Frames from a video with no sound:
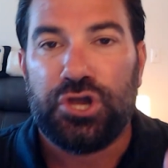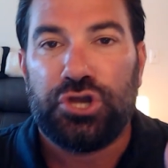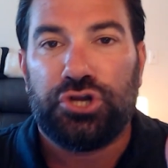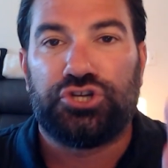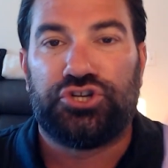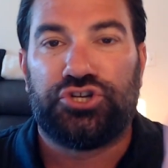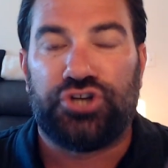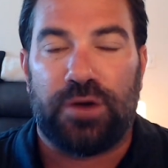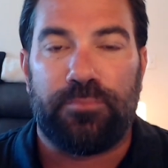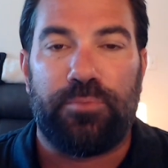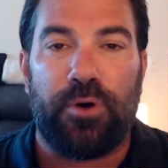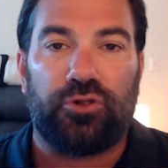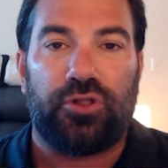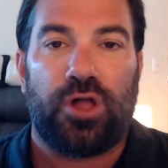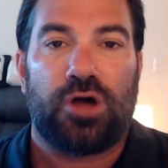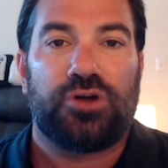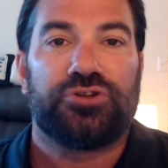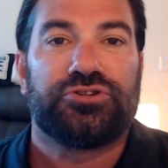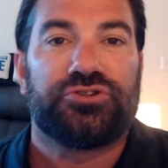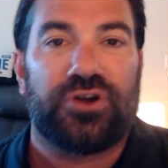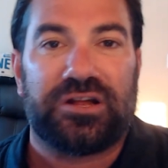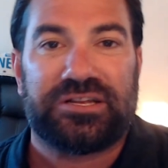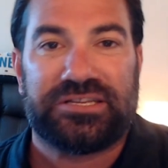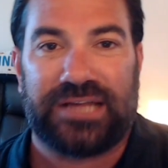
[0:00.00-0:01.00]
Jumbo
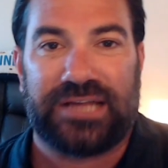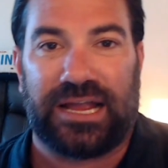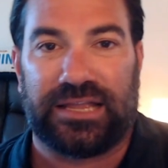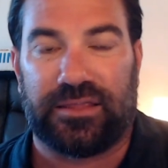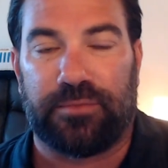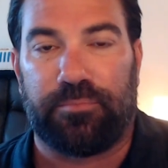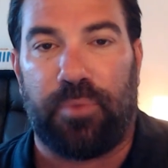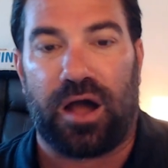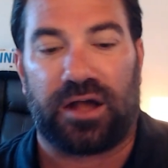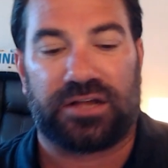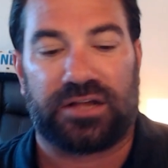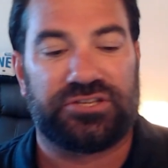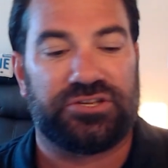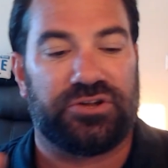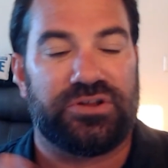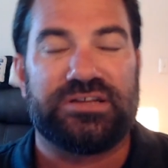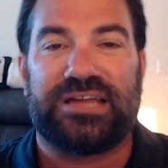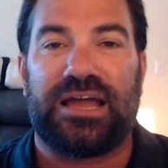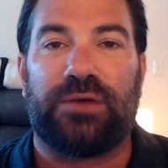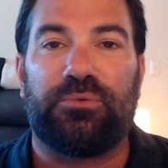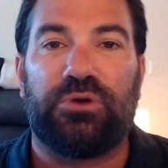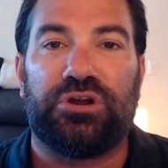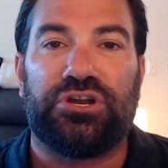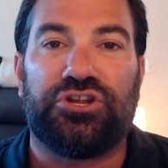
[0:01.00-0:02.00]
loans are outside the box. So
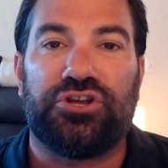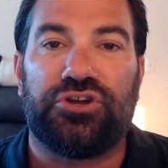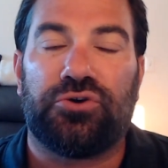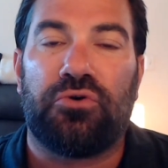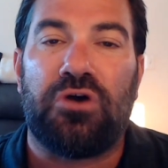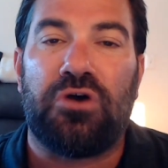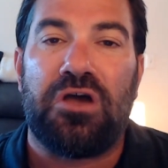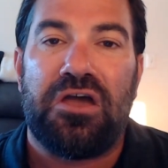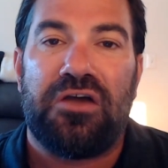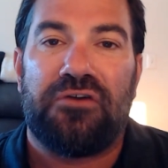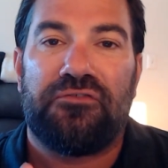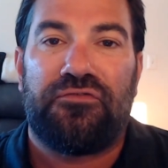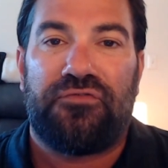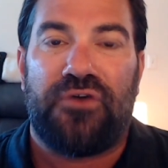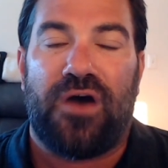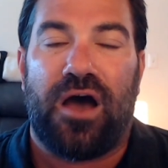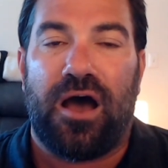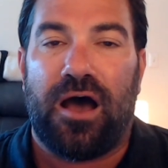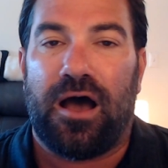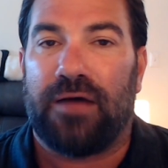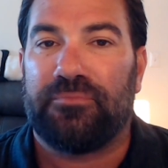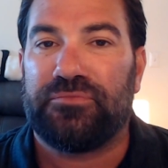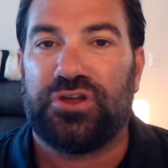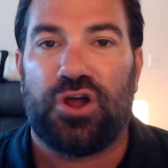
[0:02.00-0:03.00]
anytime we do,
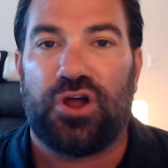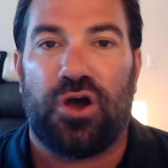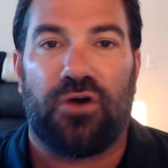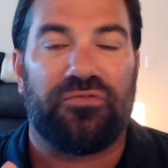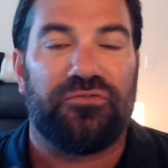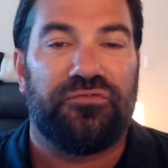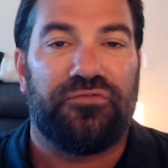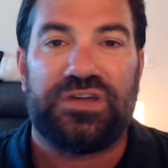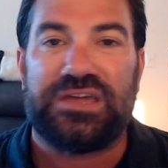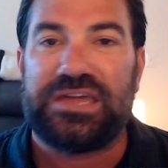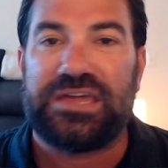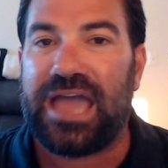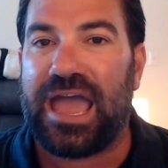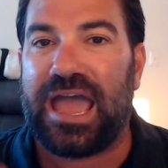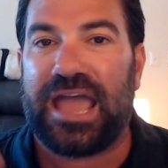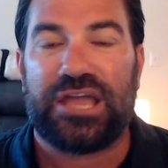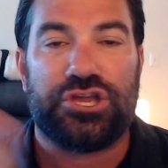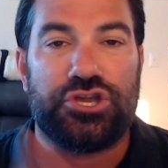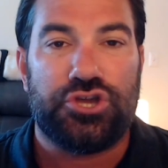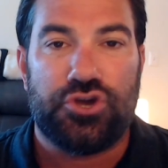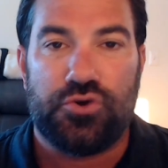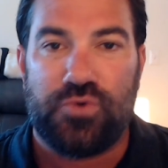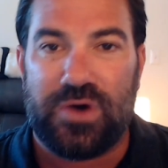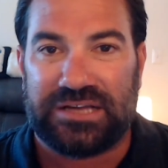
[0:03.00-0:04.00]
VA,
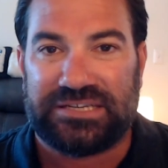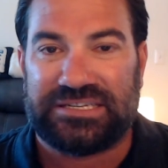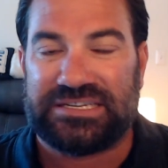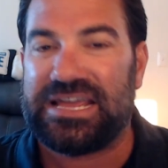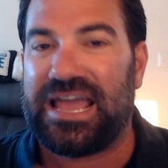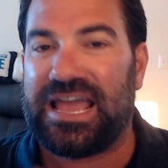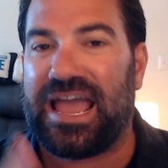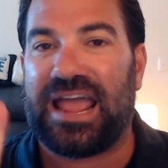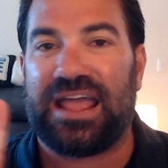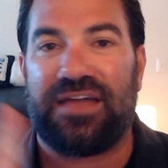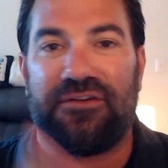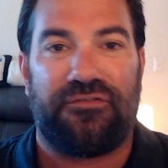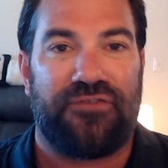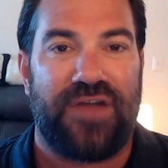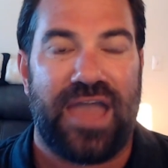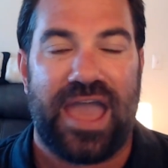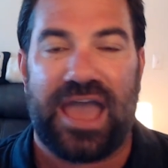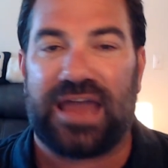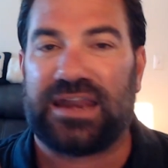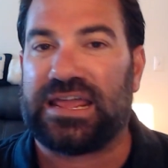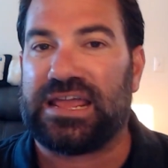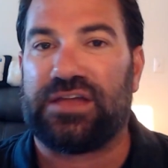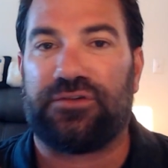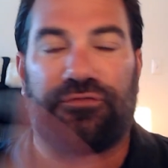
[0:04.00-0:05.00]
USDA,
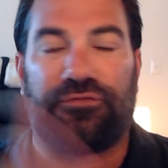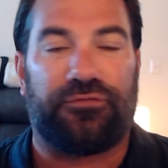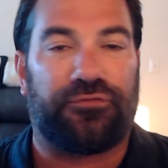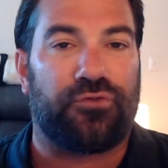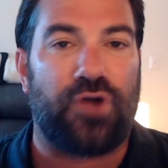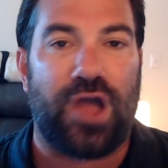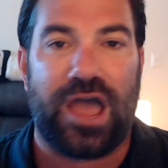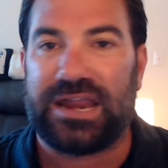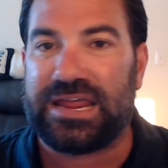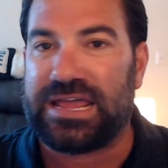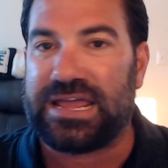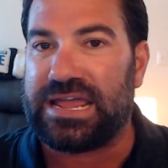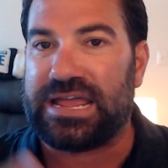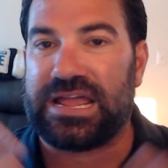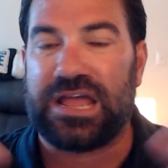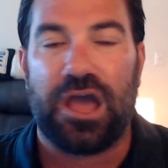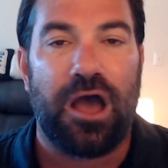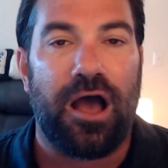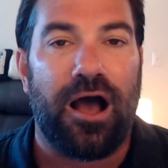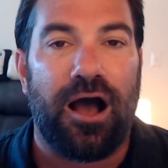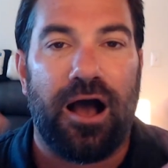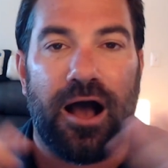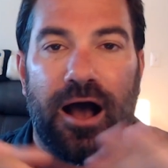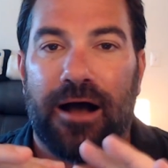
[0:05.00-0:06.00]
Fannie, Freddie,
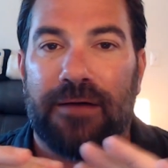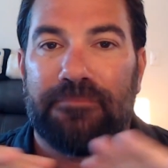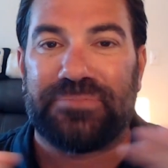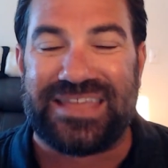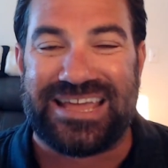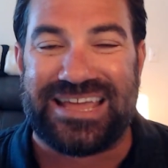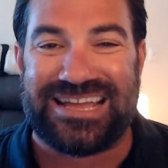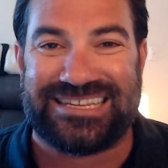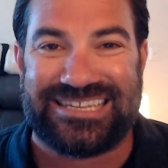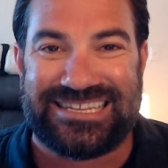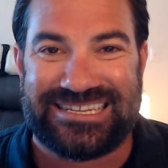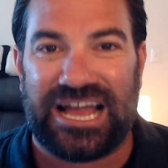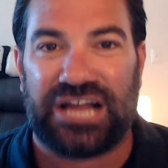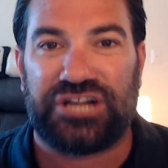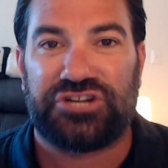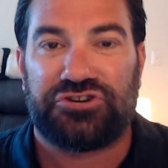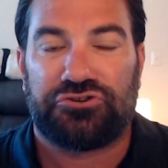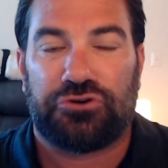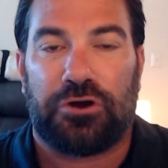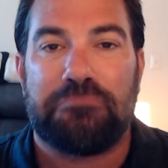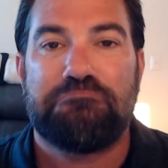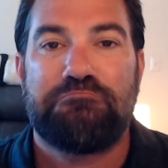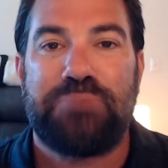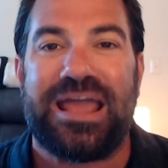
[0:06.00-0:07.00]

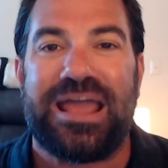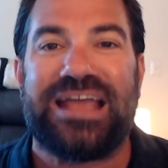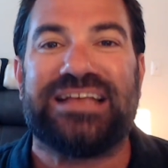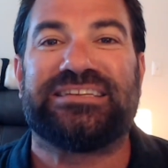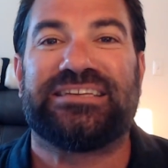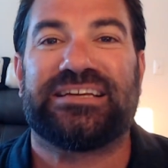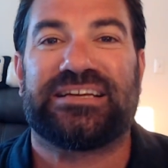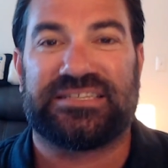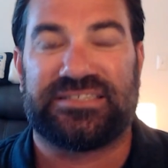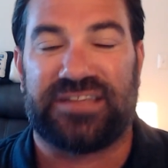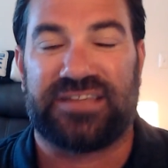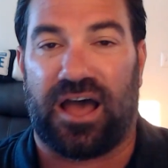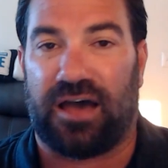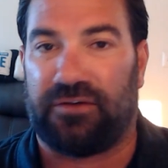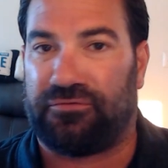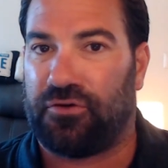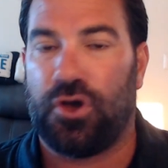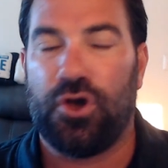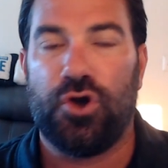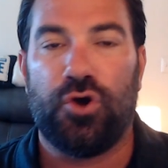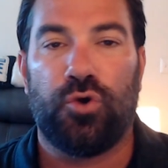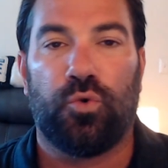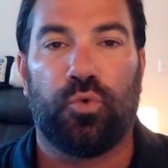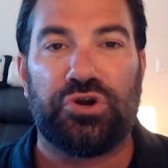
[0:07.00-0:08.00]
etc., basic stuff,
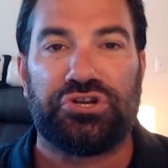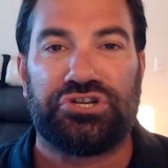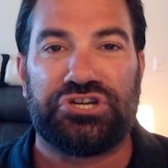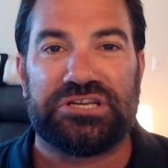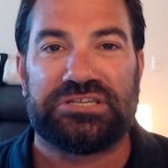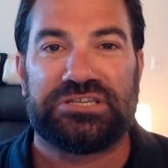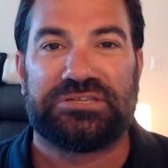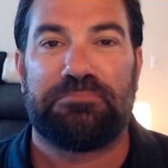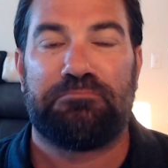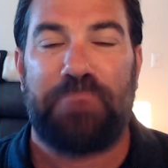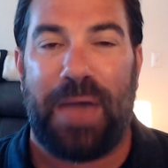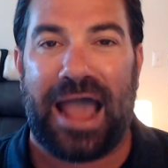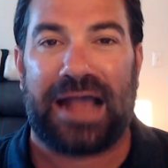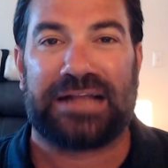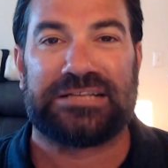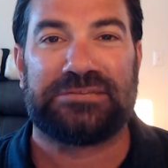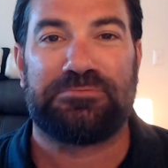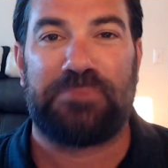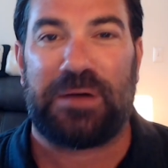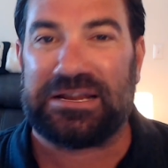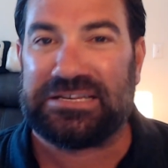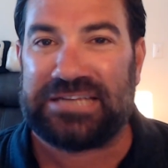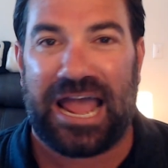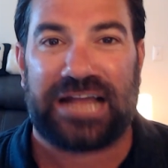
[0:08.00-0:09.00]
which is backed
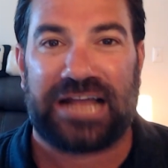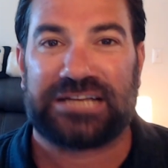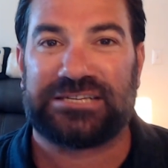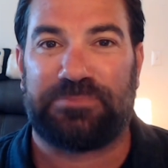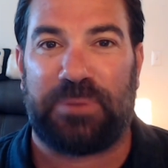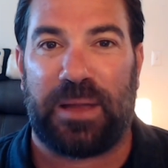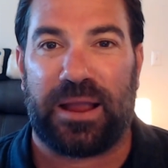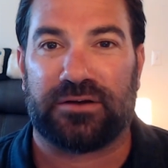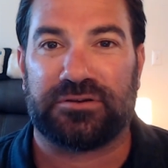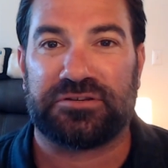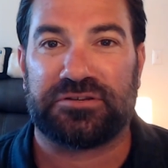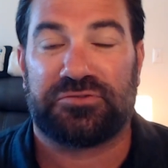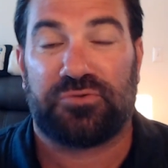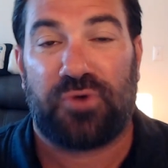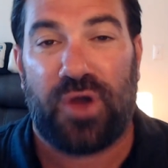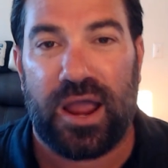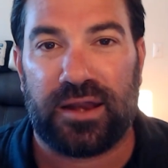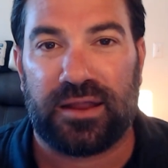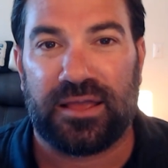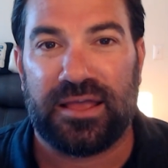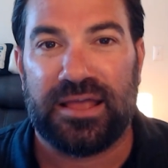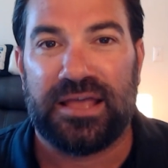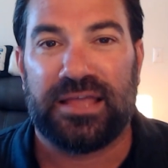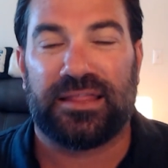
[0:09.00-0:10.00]
by taxpayers,
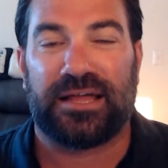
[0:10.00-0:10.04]
right?